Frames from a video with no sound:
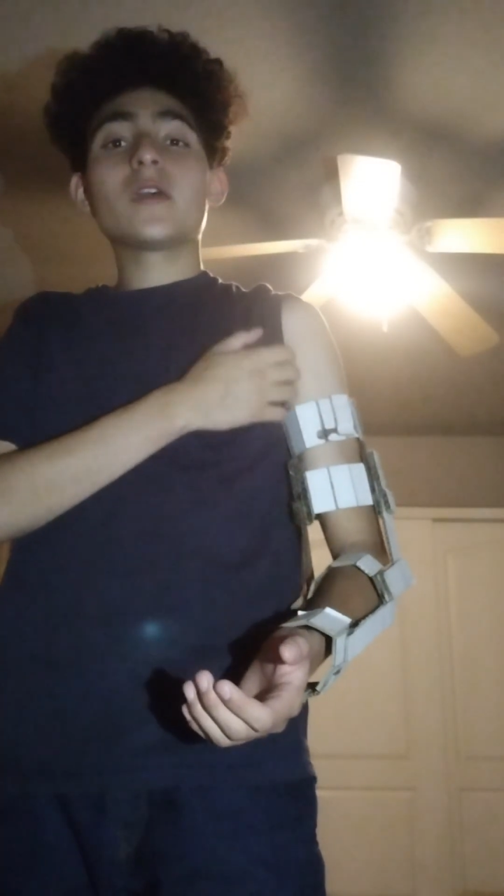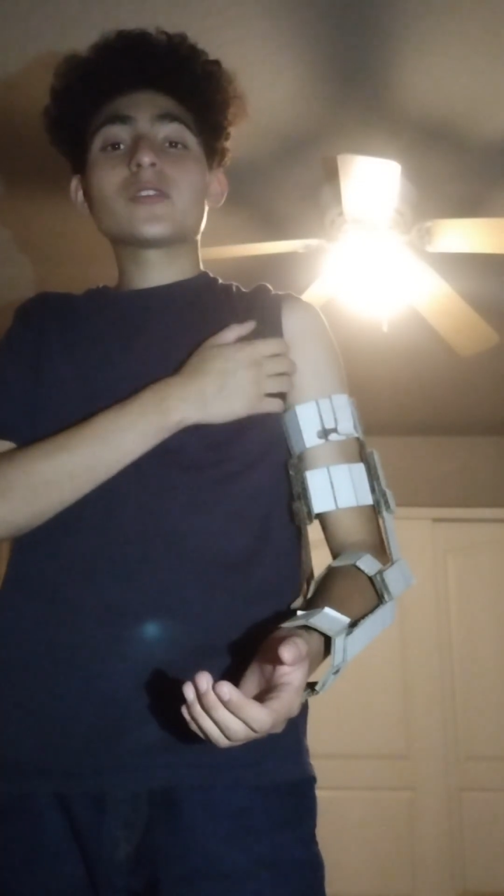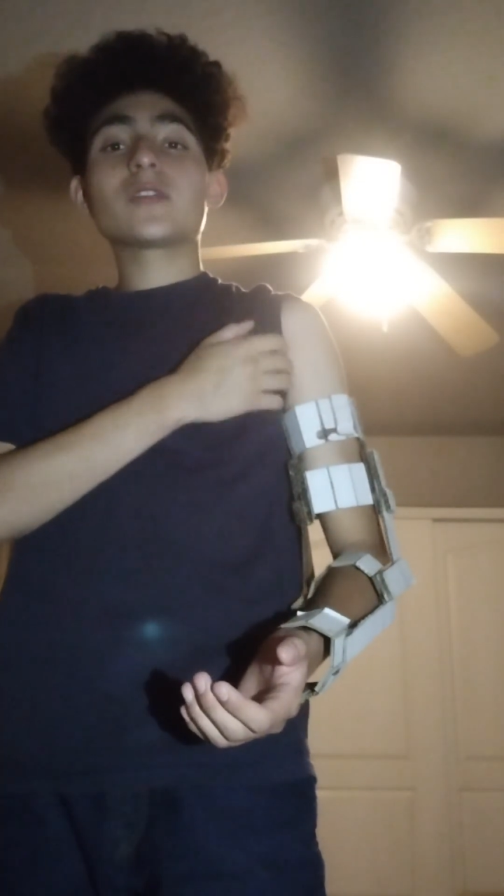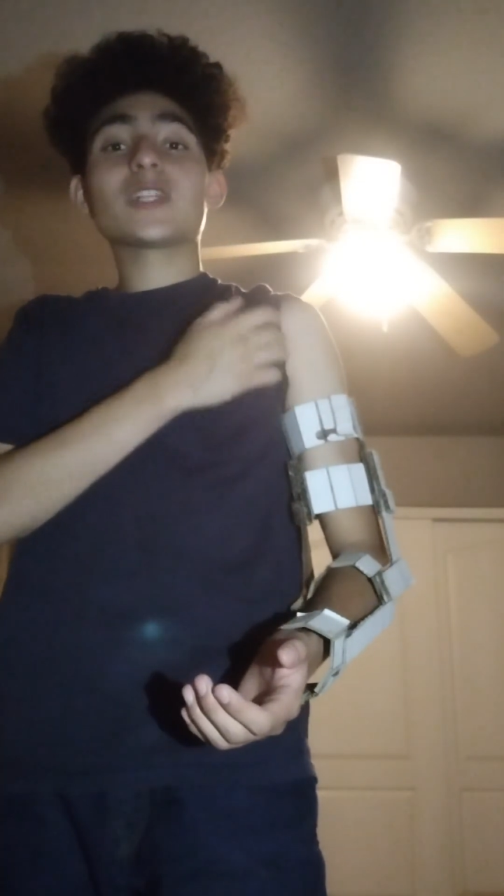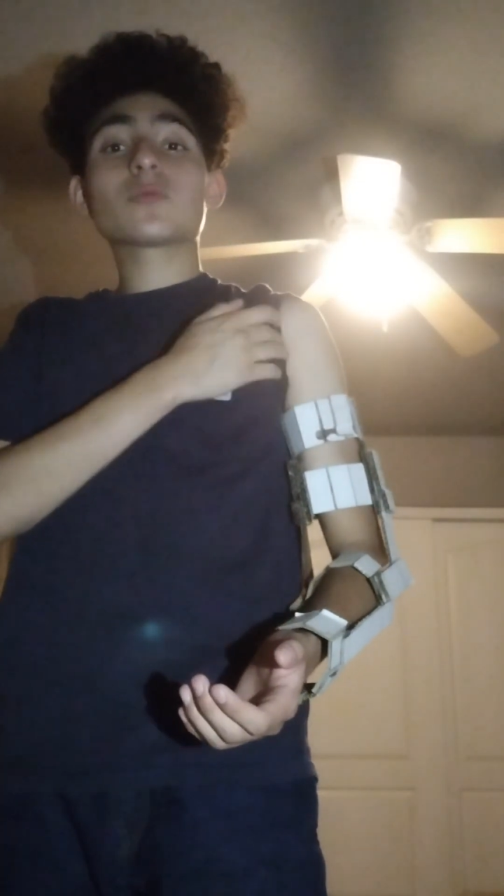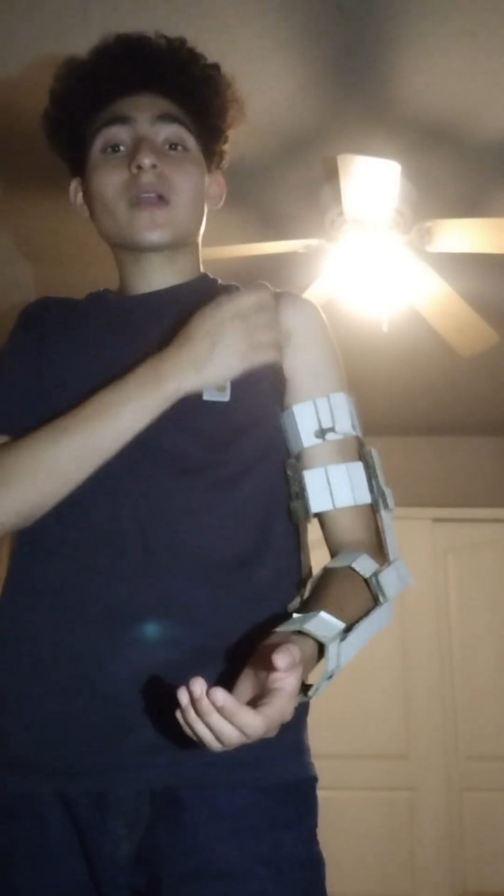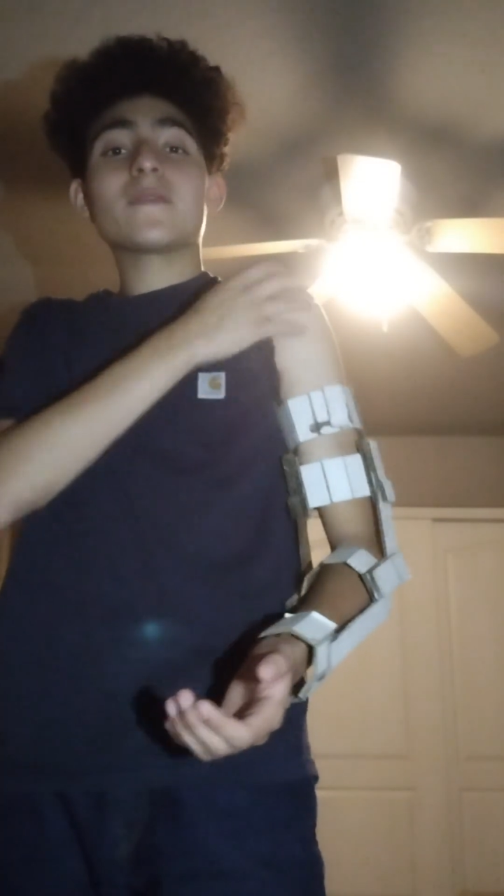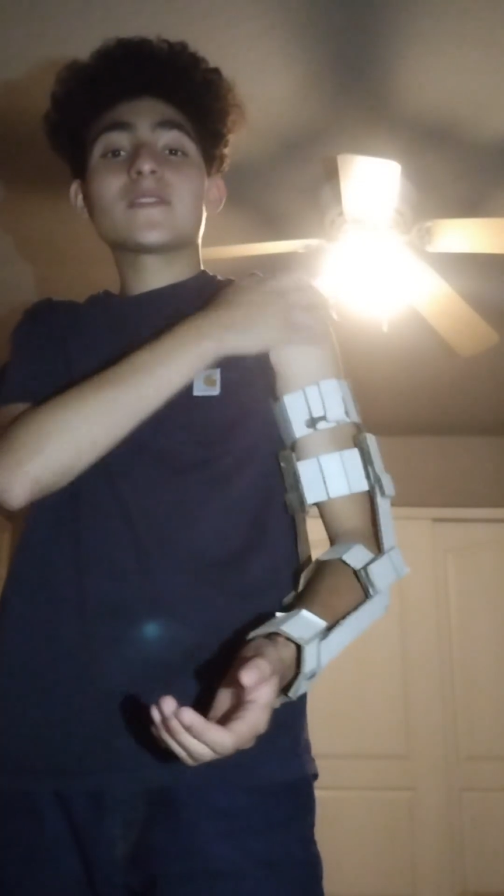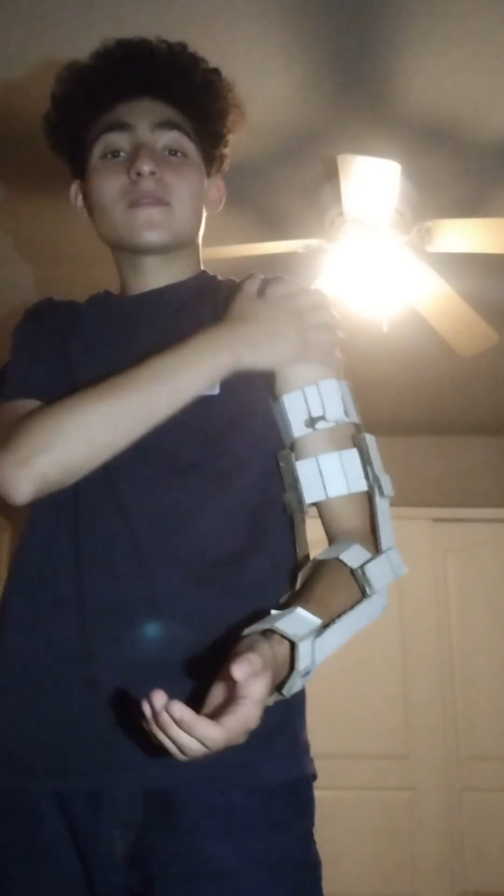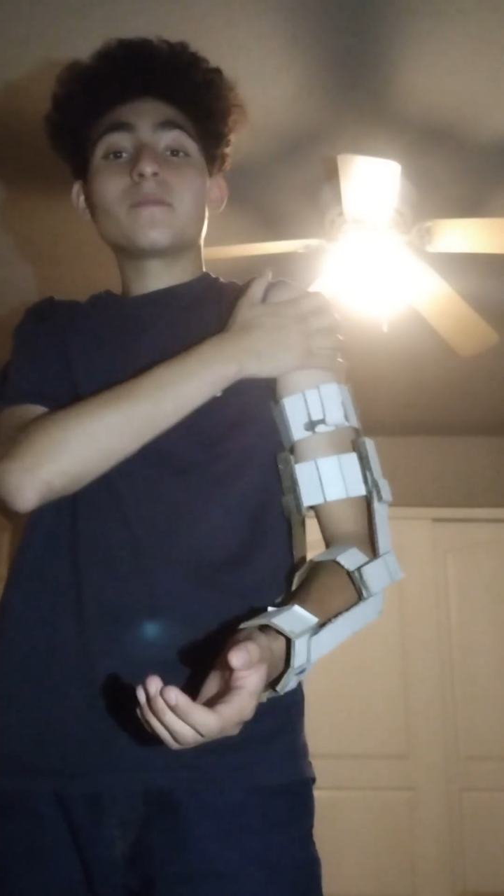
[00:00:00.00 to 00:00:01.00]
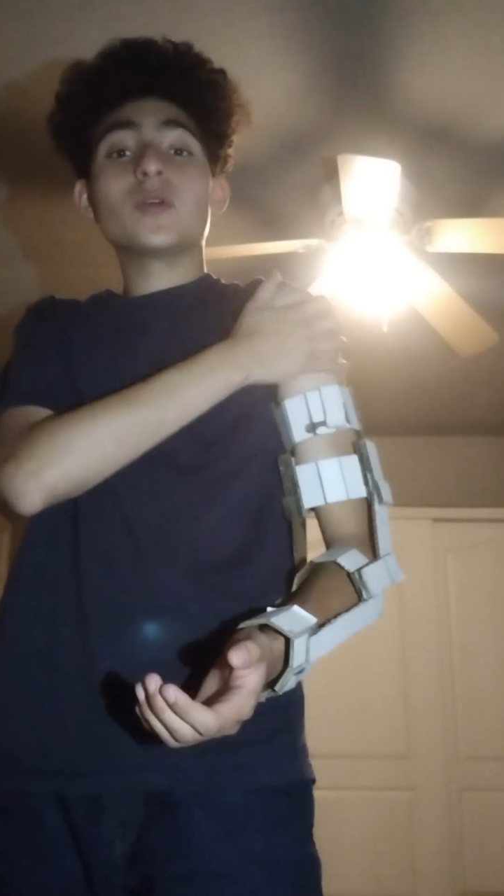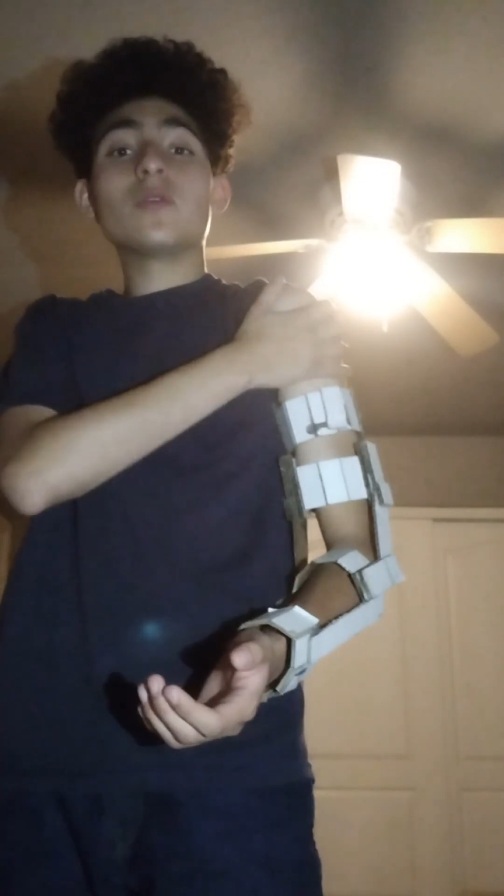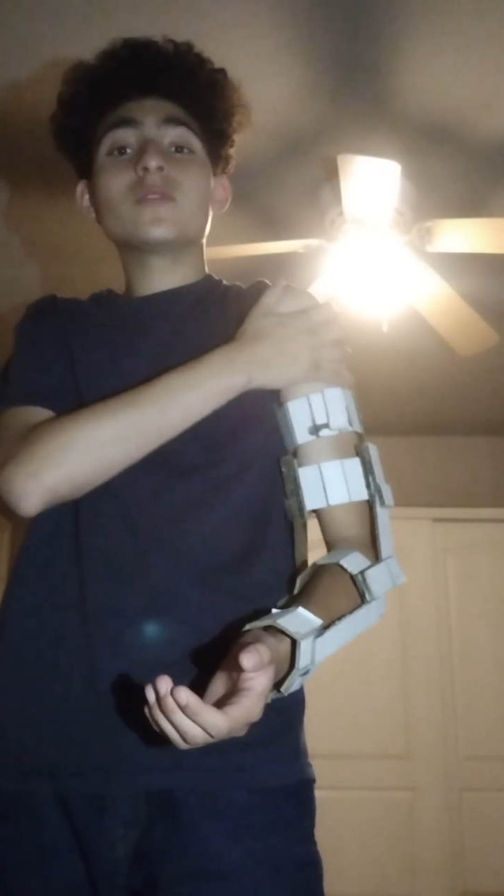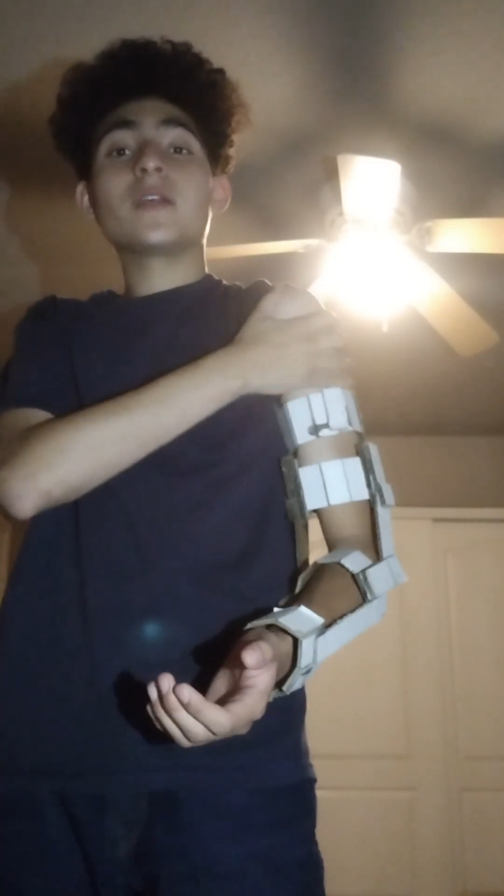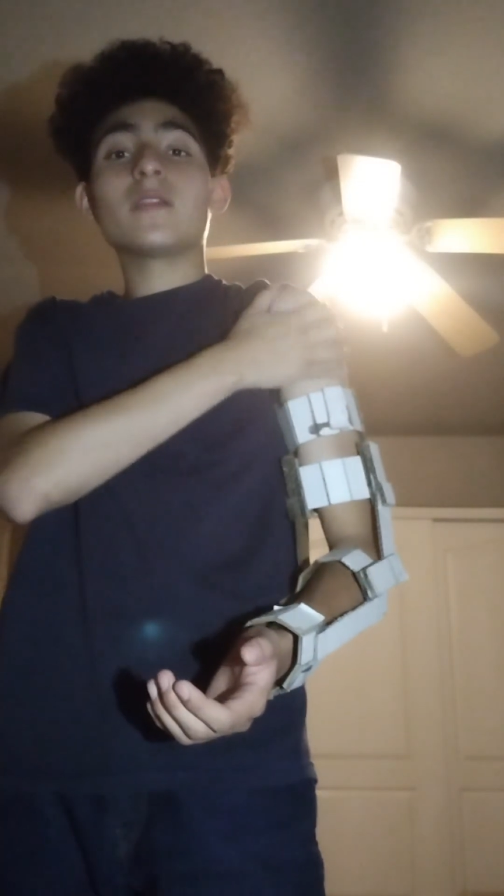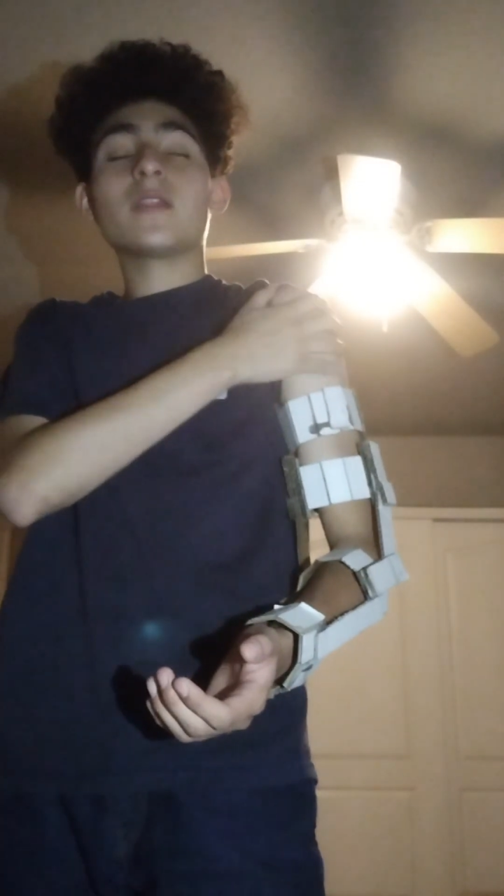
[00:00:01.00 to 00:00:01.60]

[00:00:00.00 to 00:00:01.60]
So that's where I have to build the